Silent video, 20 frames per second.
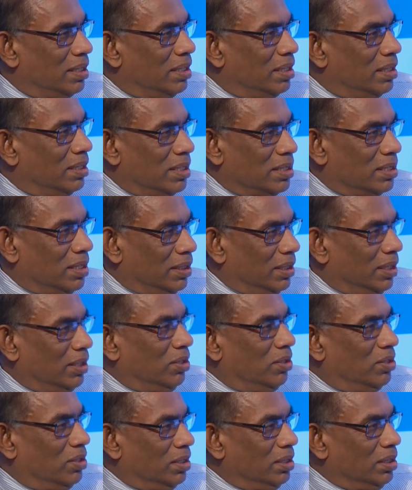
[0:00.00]
There's nothing
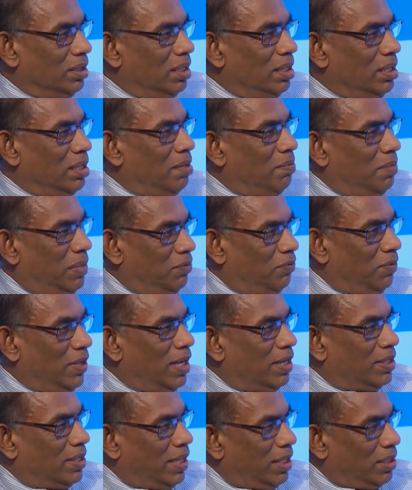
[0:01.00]
wrong, but we are
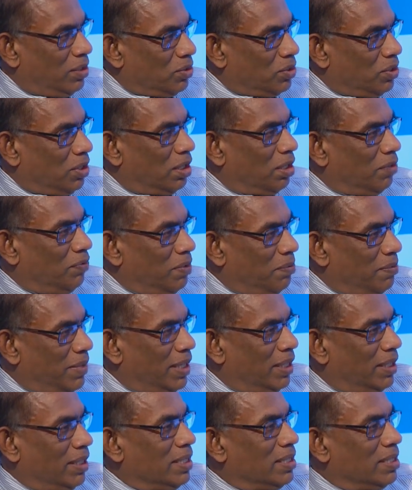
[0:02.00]
trying to sort of
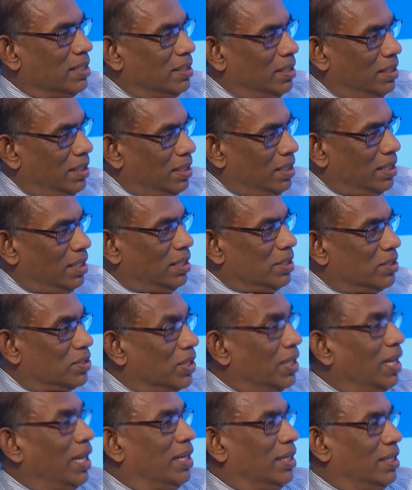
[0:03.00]
make it Sri
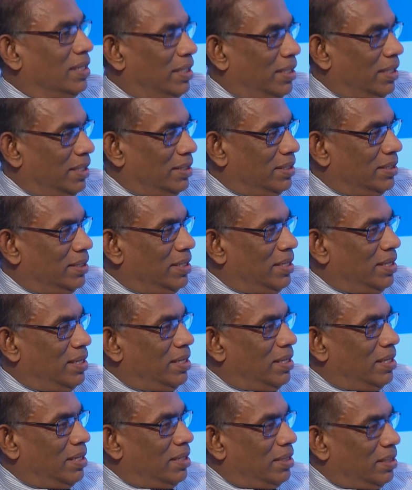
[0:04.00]
Lankanized,
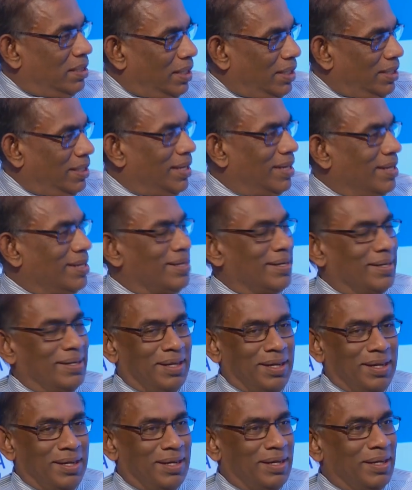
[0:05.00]
right? And
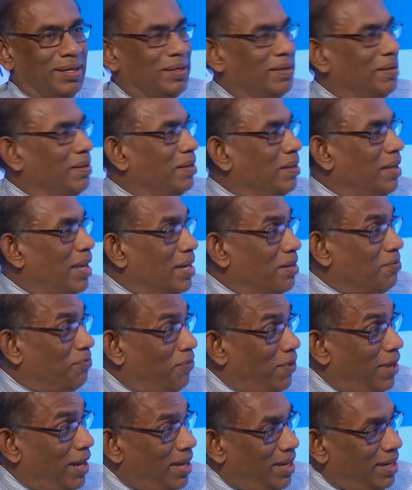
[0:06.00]

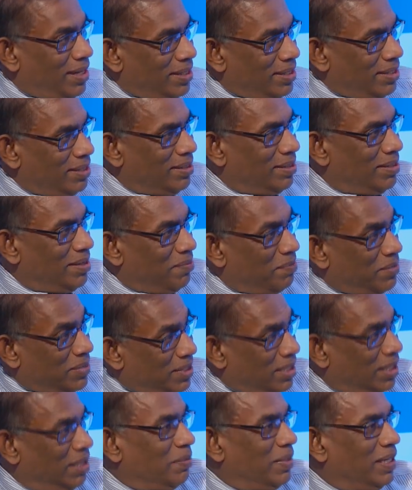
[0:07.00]
failing
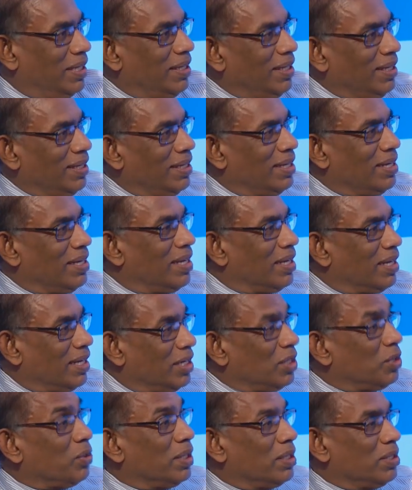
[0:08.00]
miserably in
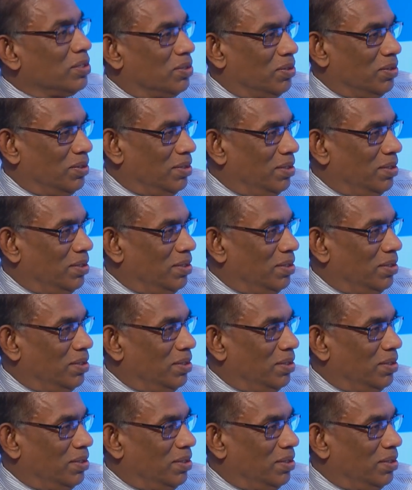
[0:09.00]
doing so.